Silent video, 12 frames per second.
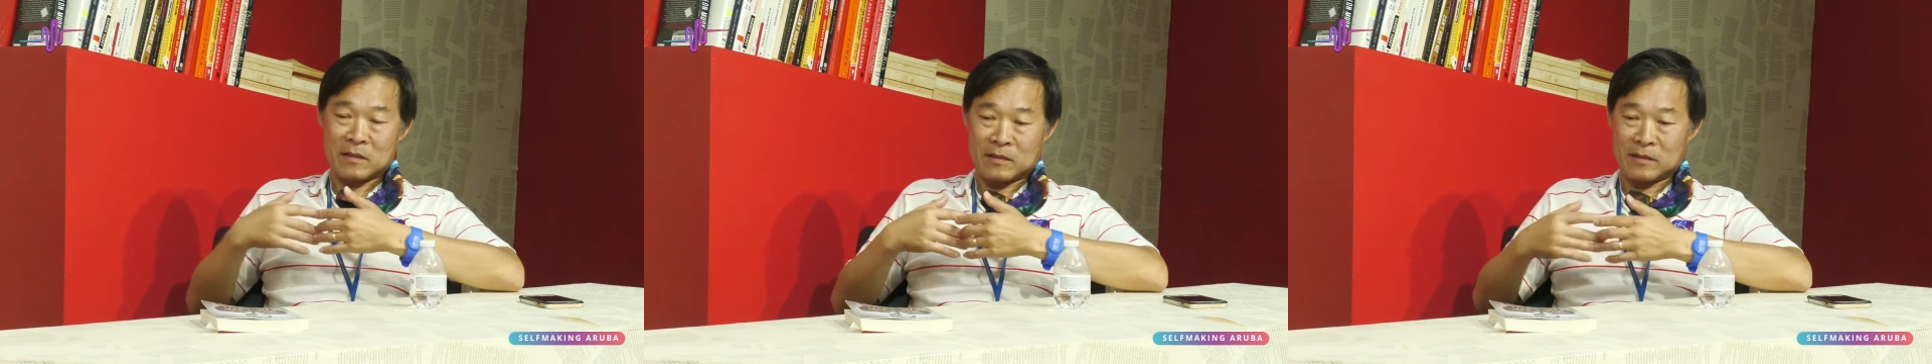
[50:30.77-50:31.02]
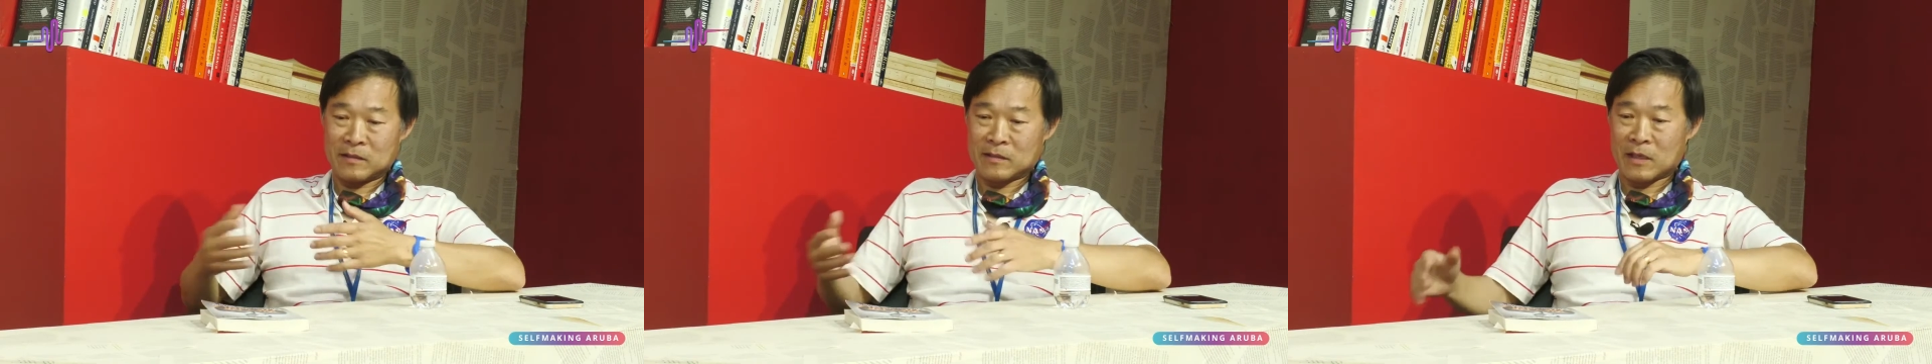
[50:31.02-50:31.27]

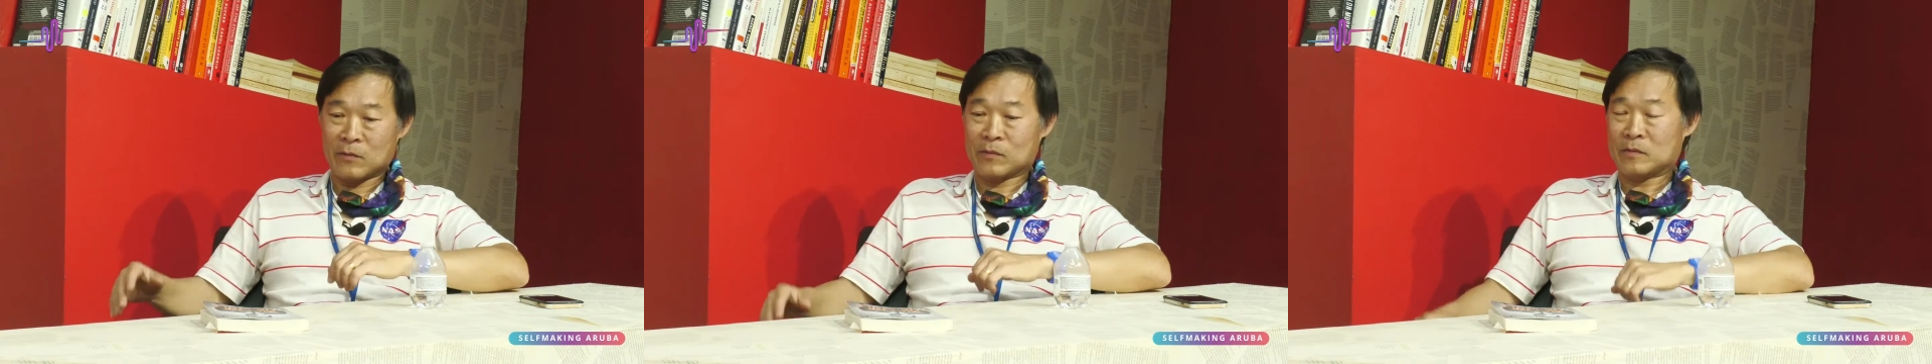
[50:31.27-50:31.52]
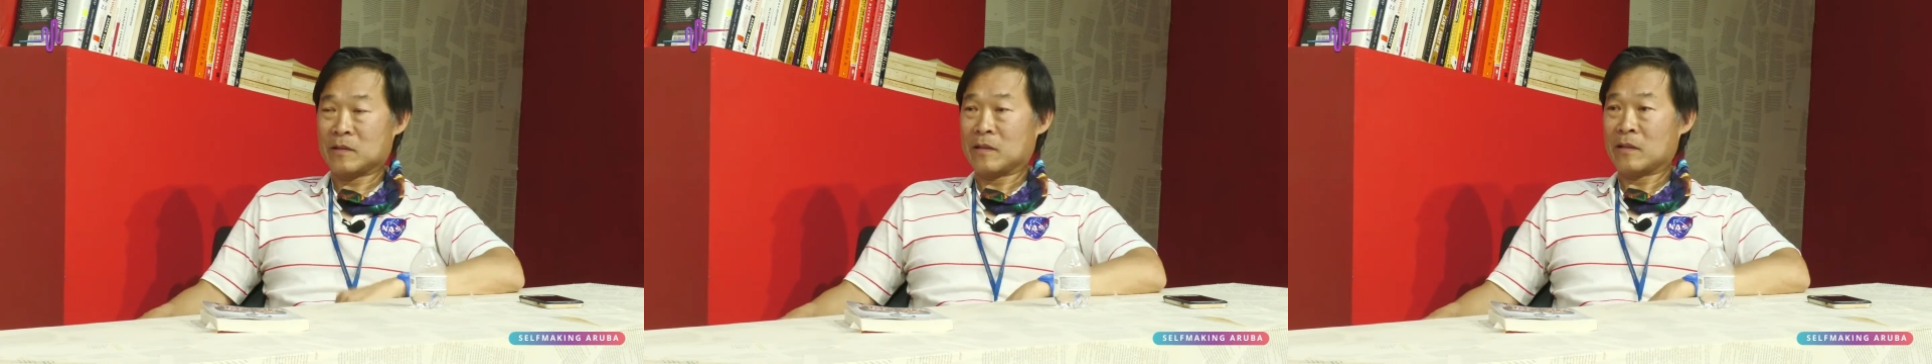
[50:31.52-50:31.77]
at least I
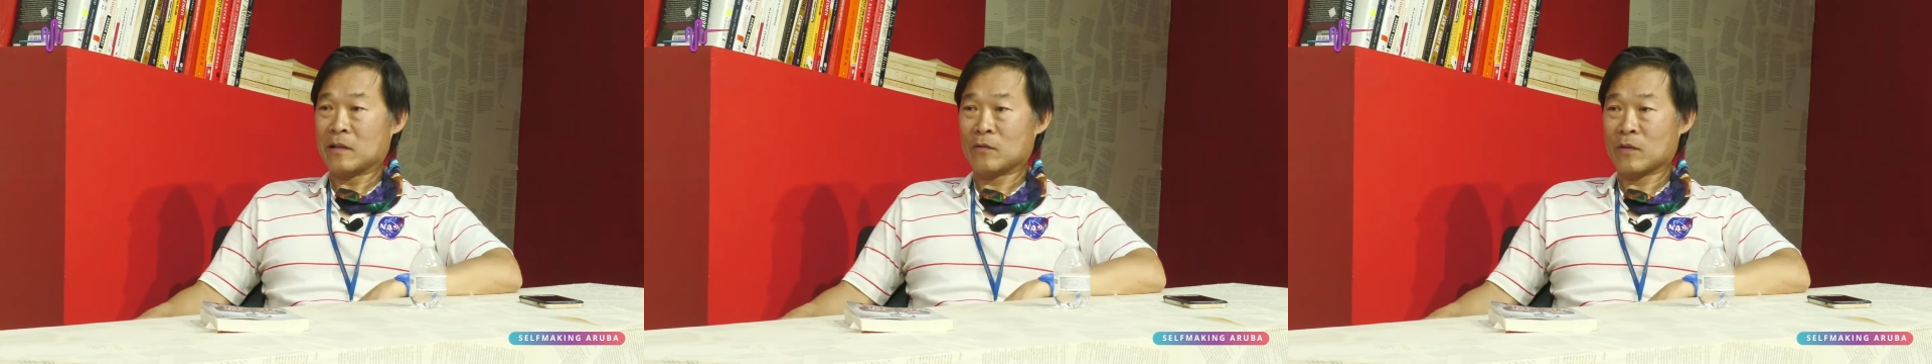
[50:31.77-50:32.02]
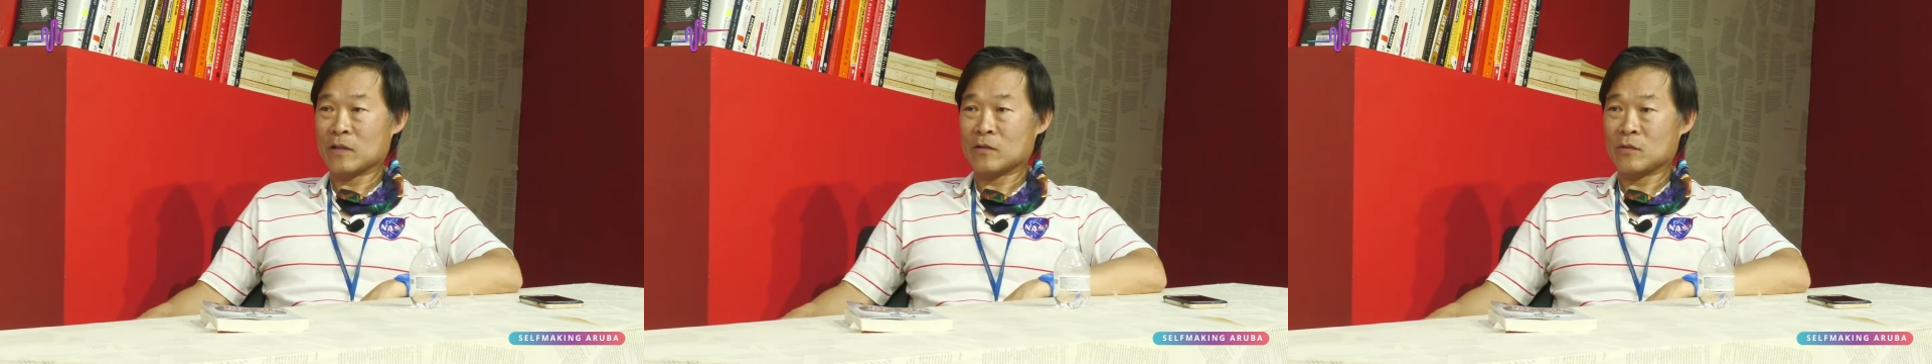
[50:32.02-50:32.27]
would
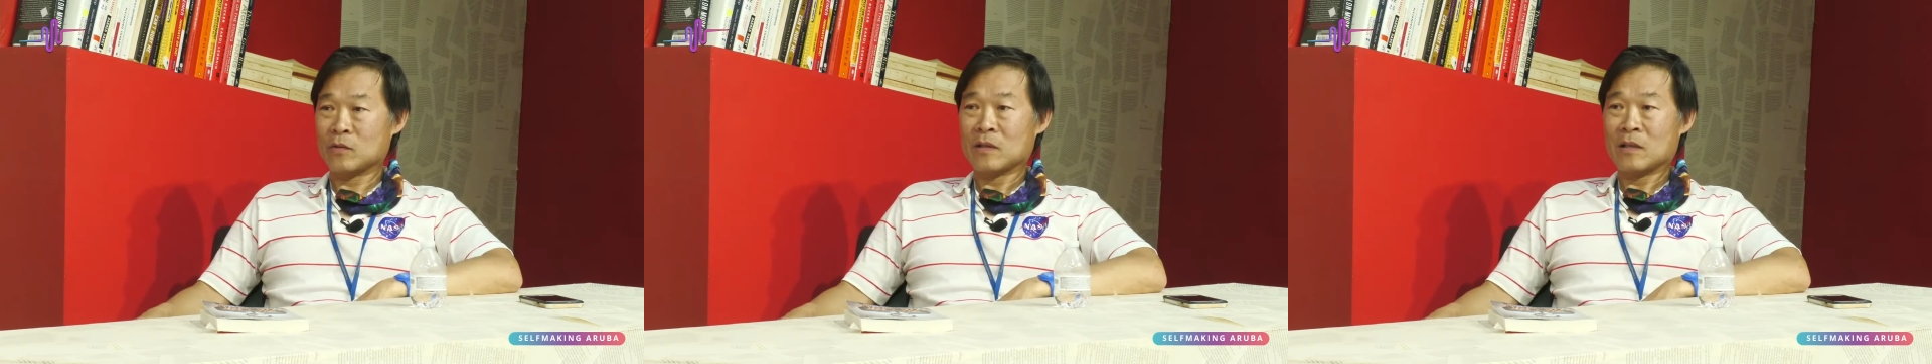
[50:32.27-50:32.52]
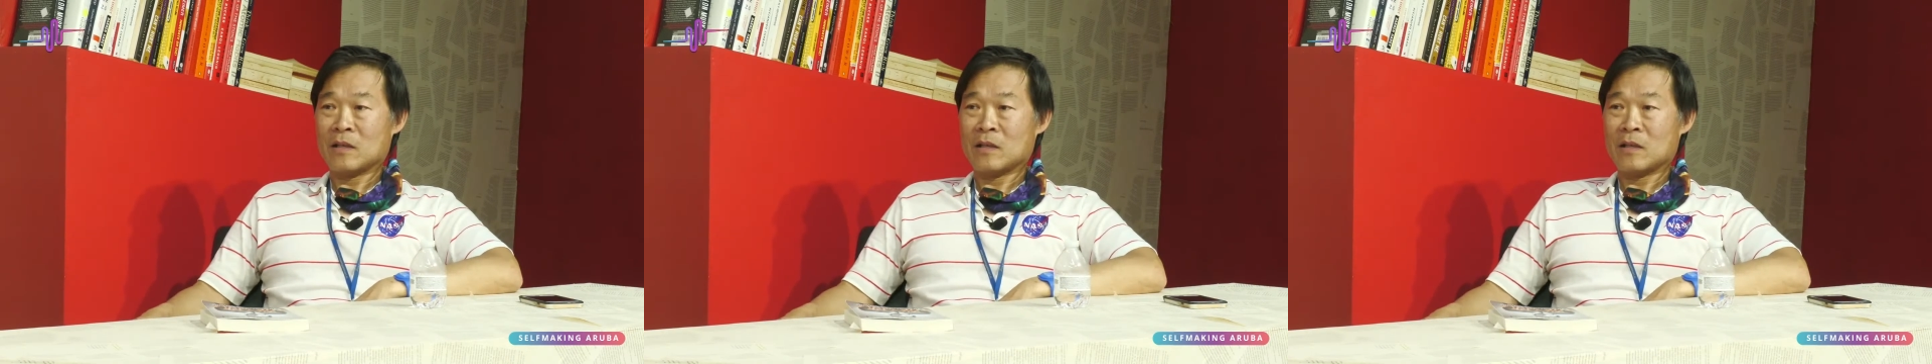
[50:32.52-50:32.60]
advise you,